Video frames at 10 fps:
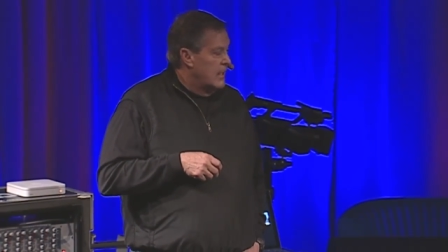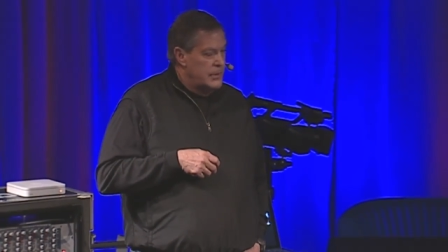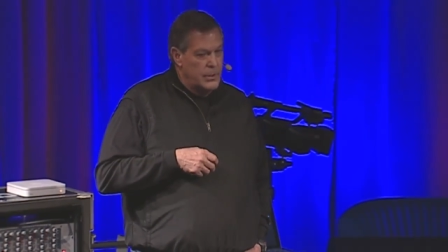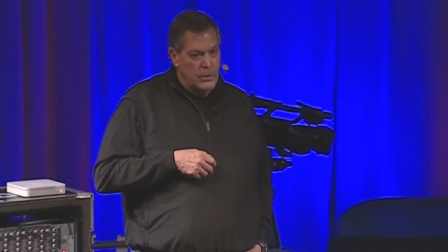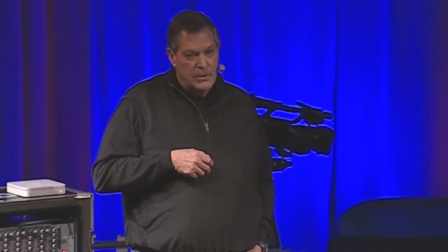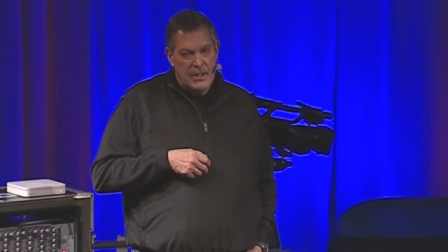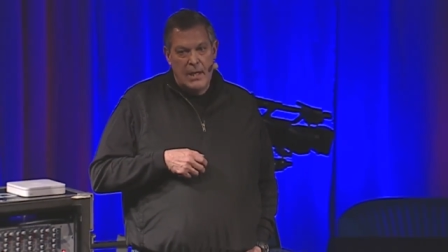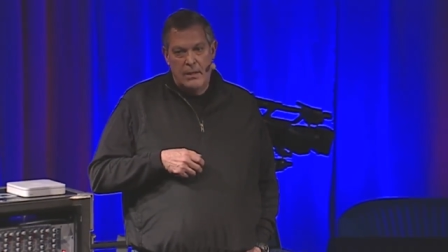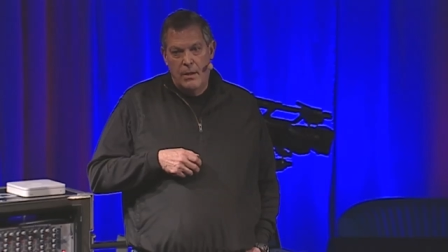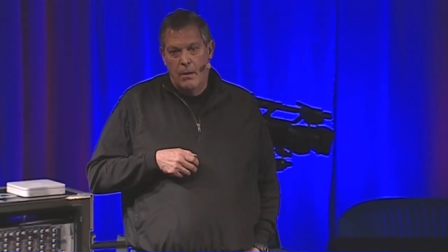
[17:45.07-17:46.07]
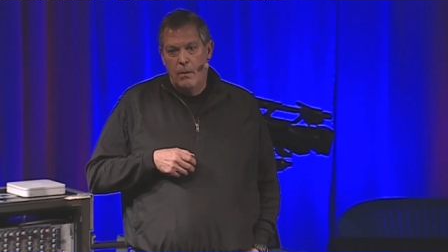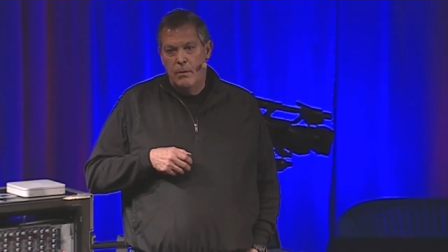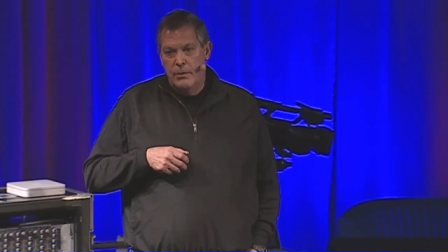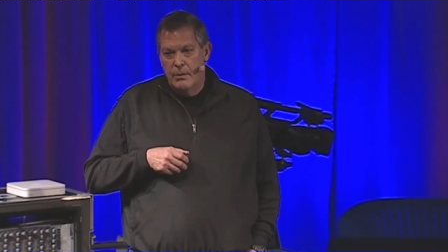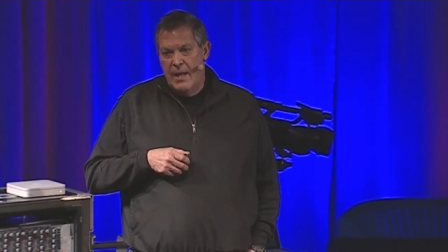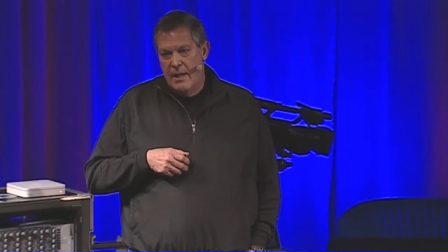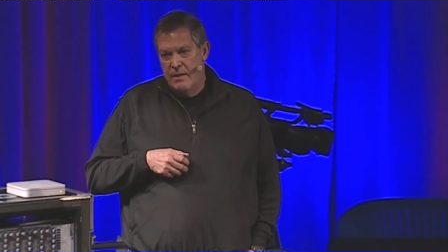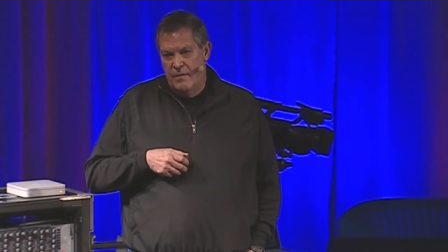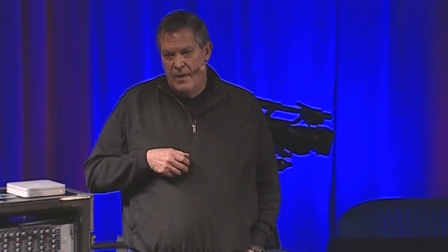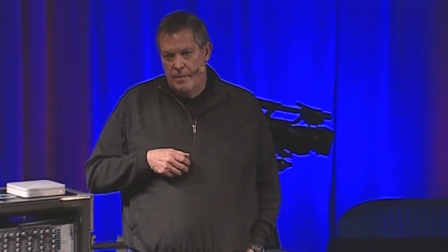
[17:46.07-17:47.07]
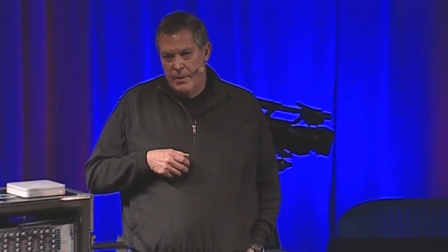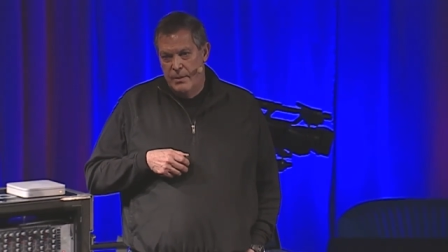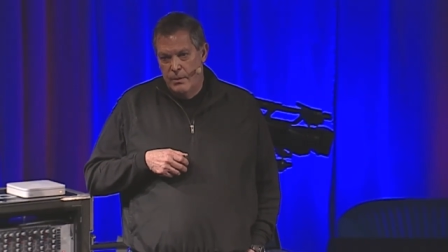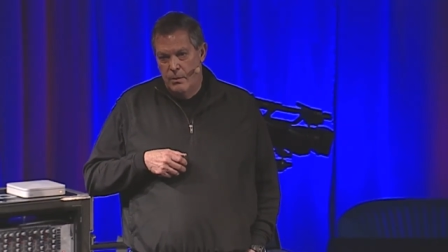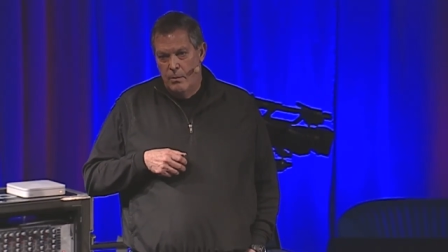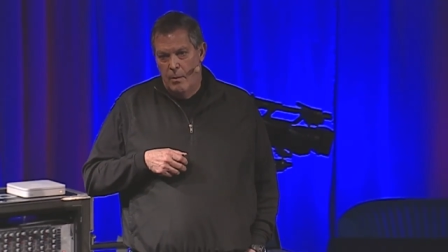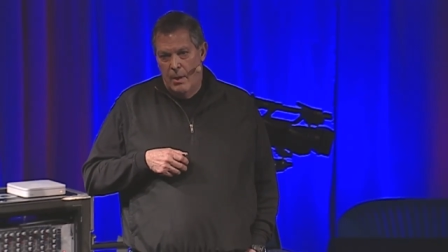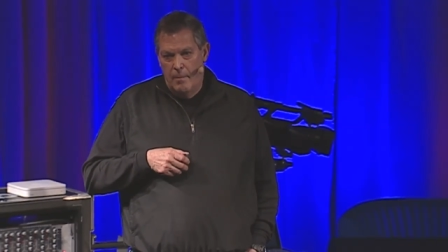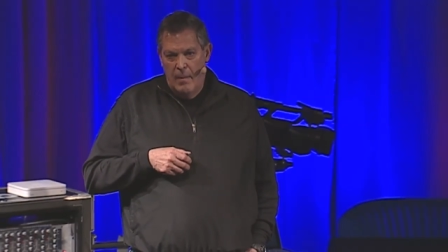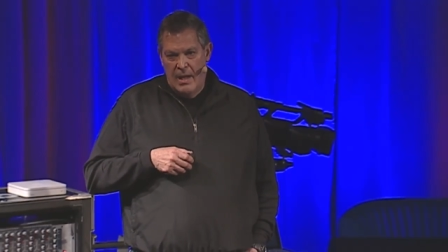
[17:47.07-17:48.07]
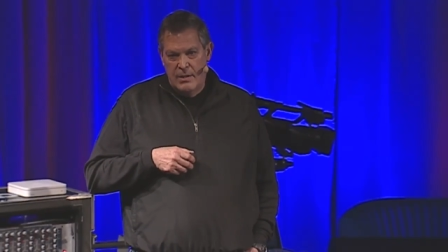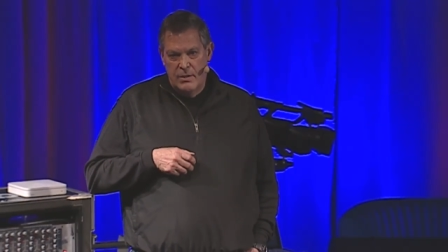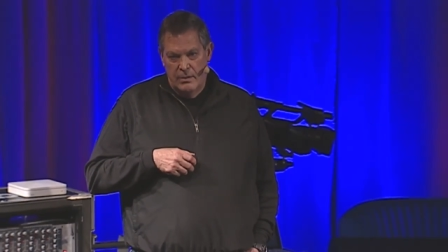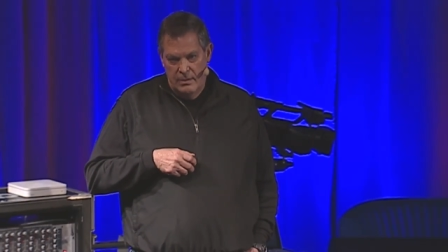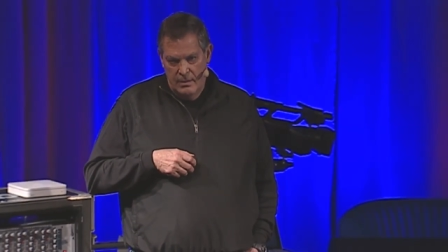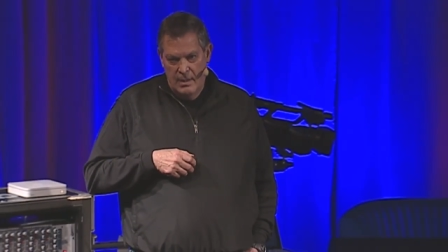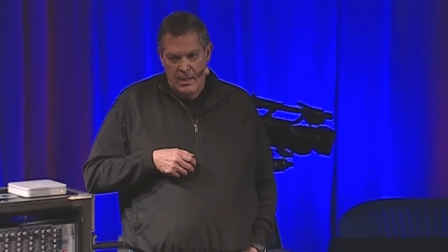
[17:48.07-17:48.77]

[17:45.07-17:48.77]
to say, no, you can't develop a new modular